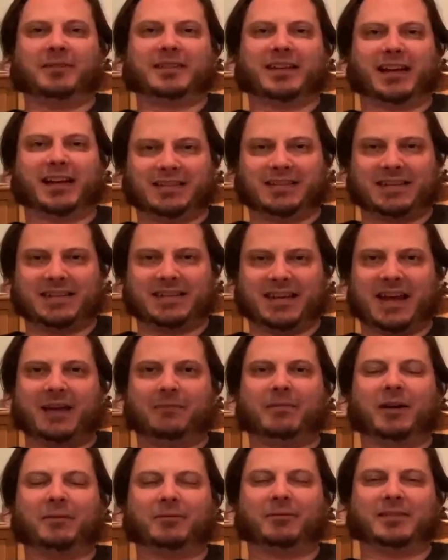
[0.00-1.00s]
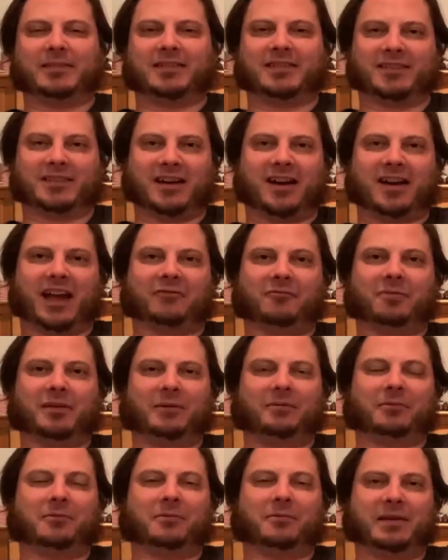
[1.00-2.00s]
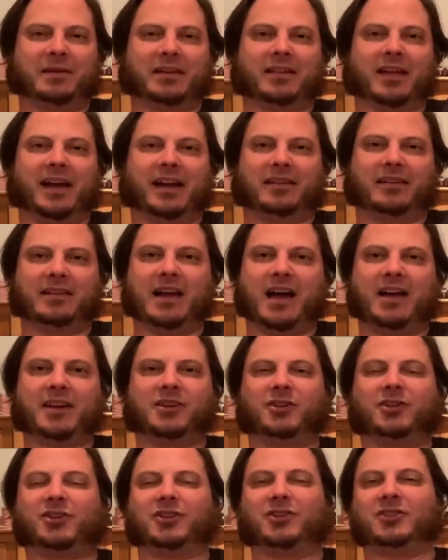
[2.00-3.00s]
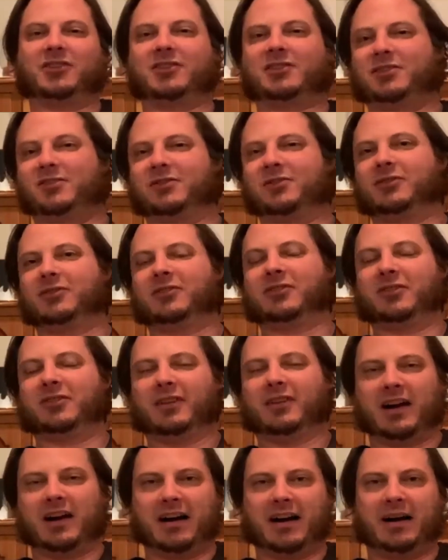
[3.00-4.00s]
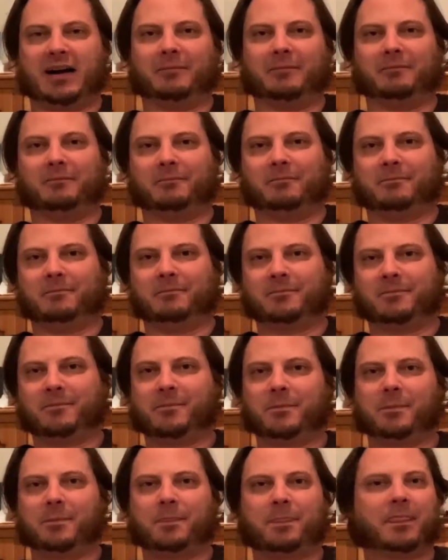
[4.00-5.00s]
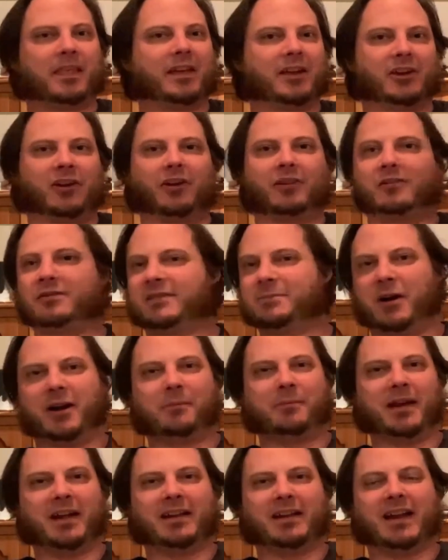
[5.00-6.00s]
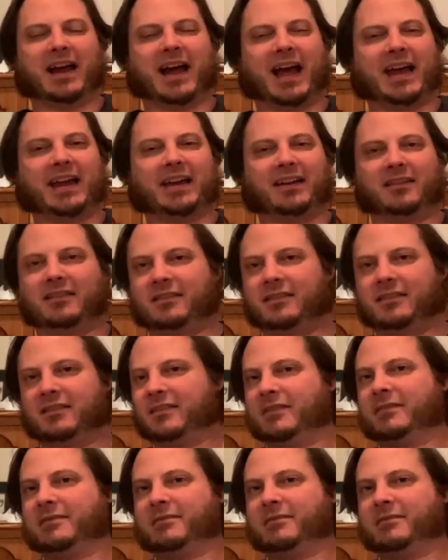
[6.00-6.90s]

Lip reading: time, it's like, damn, that would suck having people be like, no, you should just do, you know, Spider-Man 8.